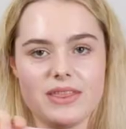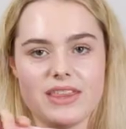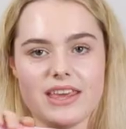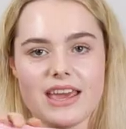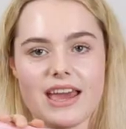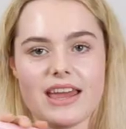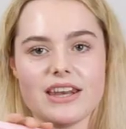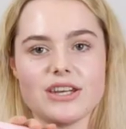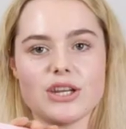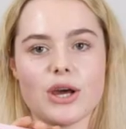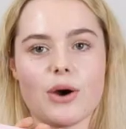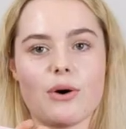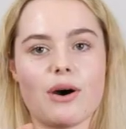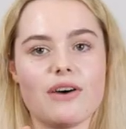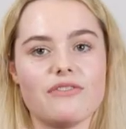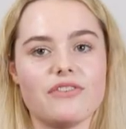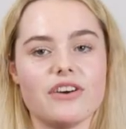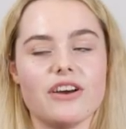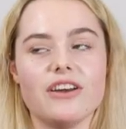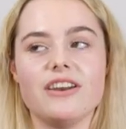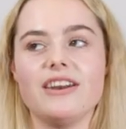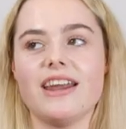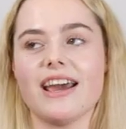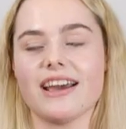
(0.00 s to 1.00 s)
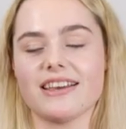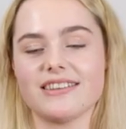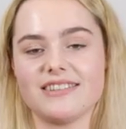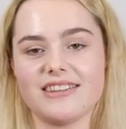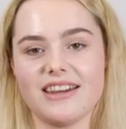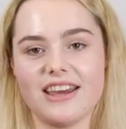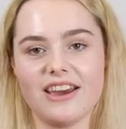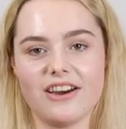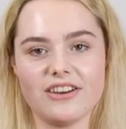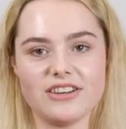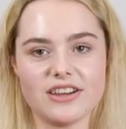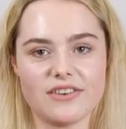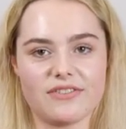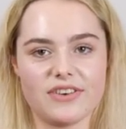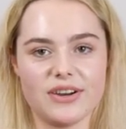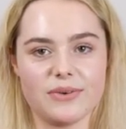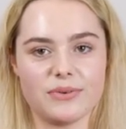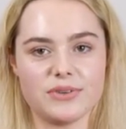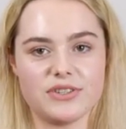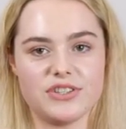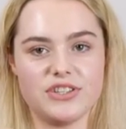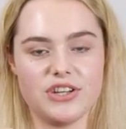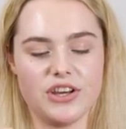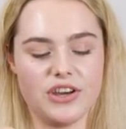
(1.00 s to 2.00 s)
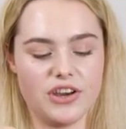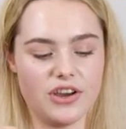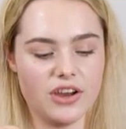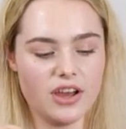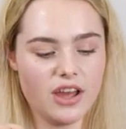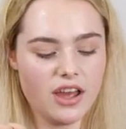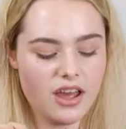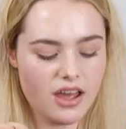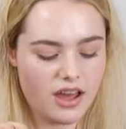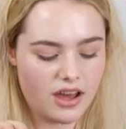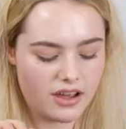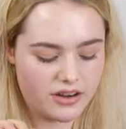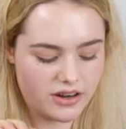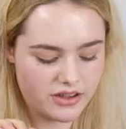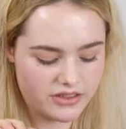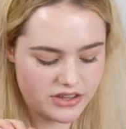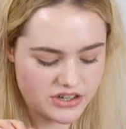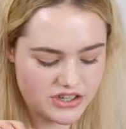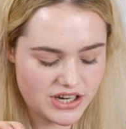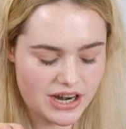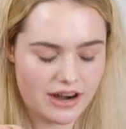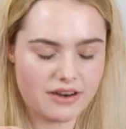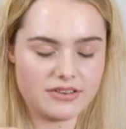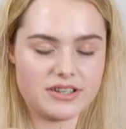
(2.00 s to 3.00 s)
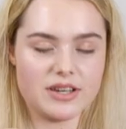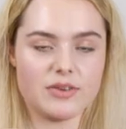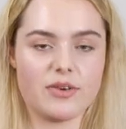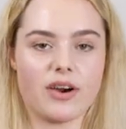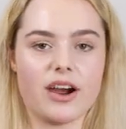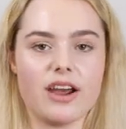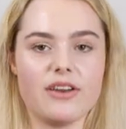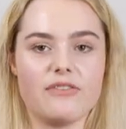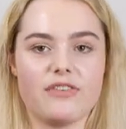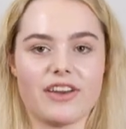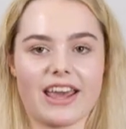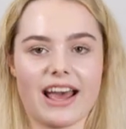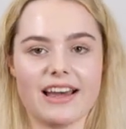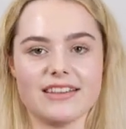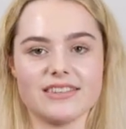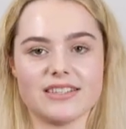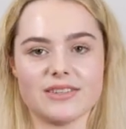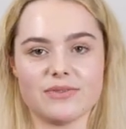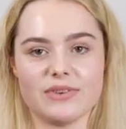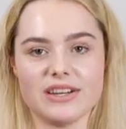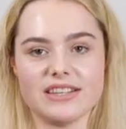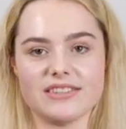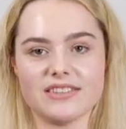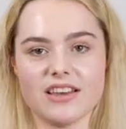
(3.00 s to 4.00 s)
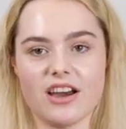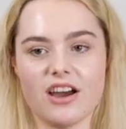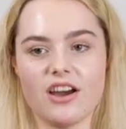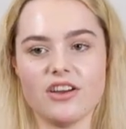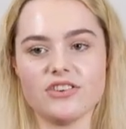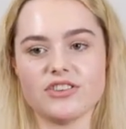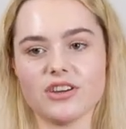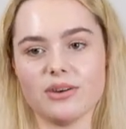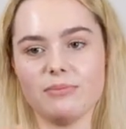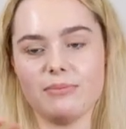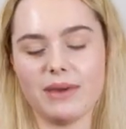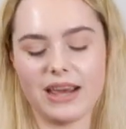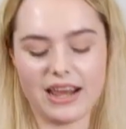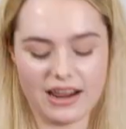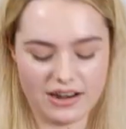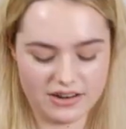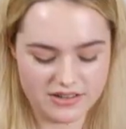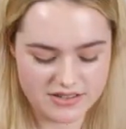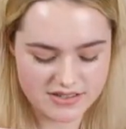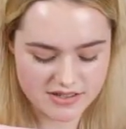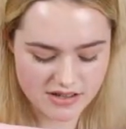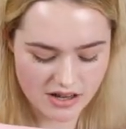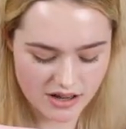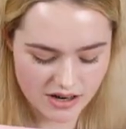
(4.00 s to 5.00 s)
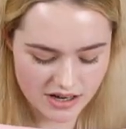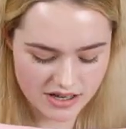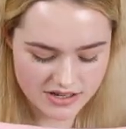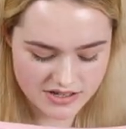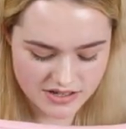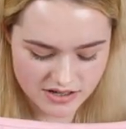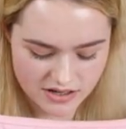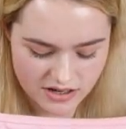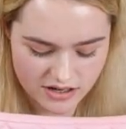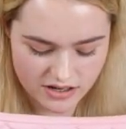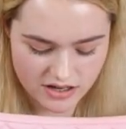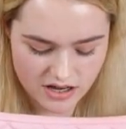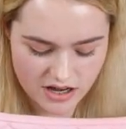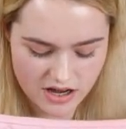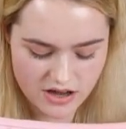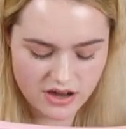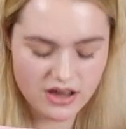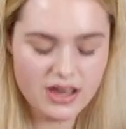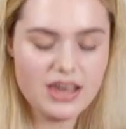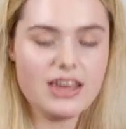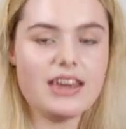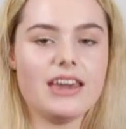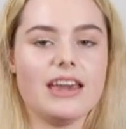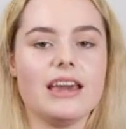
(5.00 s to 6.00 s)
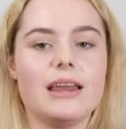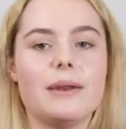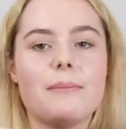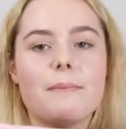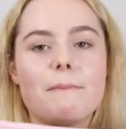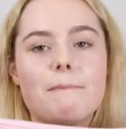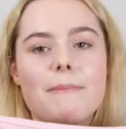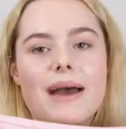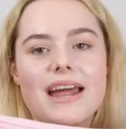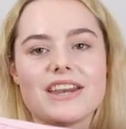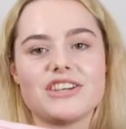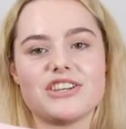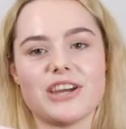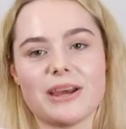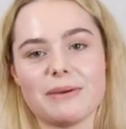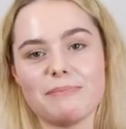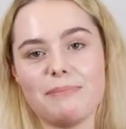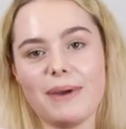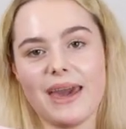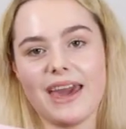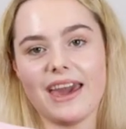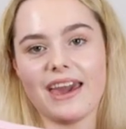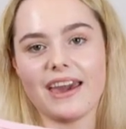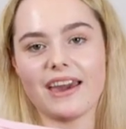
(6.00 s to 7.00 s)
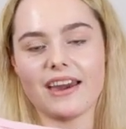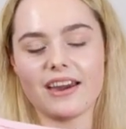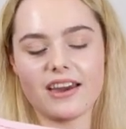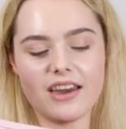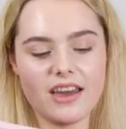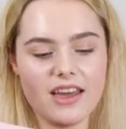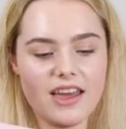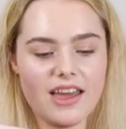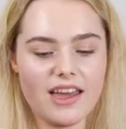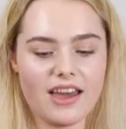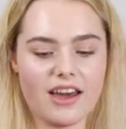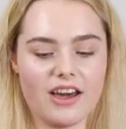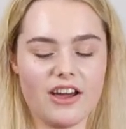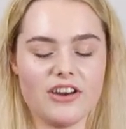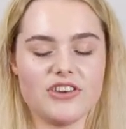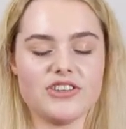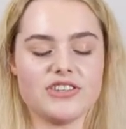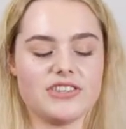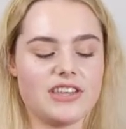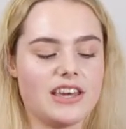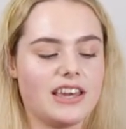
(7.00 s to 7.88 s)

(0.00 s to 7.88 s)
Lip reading: in the end. However, next year I definitely want to do another charity ride for cancer research, and me and Scarlett are going to go in matching pink, and I just